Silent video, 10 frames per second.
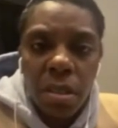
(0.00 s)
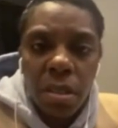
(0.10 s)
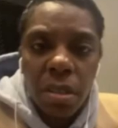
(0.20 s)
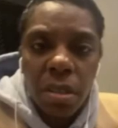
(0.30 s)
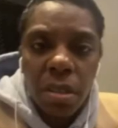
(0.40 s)

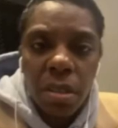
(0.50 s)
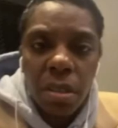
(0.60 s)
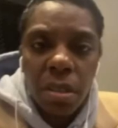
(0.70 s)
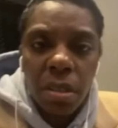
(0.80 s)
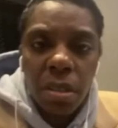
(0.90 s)

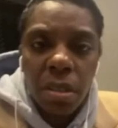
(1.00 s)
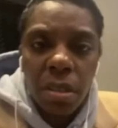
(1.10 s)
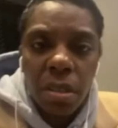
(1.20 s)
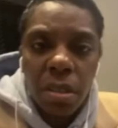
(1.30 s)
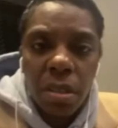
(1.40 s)

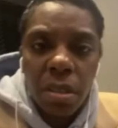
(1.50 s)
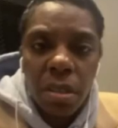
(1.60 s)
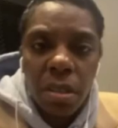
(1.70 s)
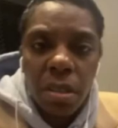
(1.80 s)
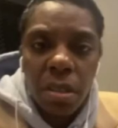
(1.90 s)

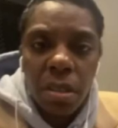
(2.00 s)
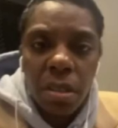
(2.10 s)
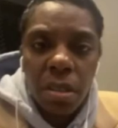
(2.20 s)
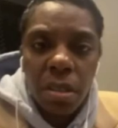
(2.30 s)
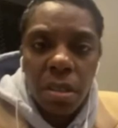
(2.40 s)

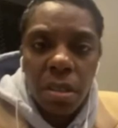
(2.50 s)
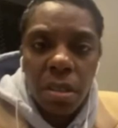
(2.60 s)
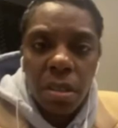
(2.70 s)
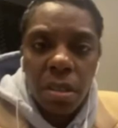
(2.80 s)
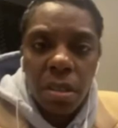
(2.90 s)

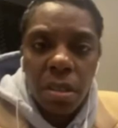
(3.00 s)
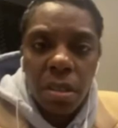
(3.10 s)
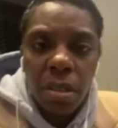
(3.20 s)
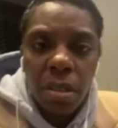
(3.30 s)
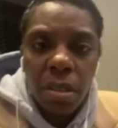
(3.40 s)

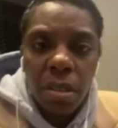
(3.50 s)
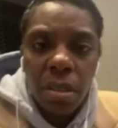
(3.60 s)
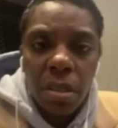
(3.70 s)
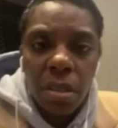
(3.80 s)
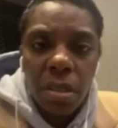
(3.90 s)

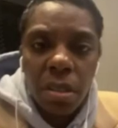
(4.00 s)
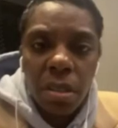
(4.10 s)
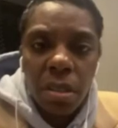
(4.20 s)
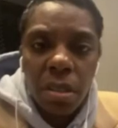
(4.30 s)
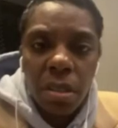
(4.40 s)

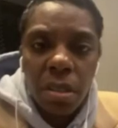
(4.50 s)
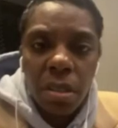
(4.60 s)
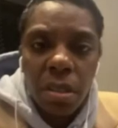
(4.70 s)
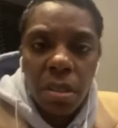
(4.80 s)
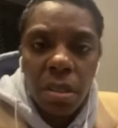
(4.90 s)

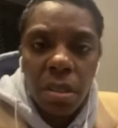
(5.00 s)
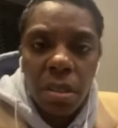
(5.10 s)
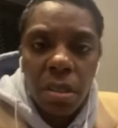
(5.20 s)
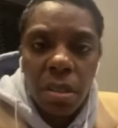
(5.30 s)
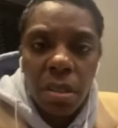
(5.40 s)

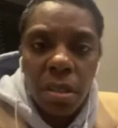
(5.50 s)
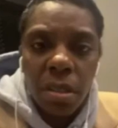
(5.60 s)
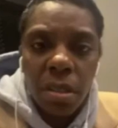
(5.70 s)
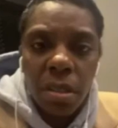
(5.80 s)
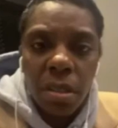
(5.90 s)

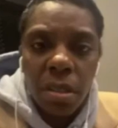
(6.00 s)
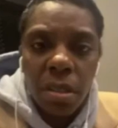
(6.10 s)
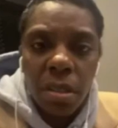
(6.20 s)
The person shown says nothing.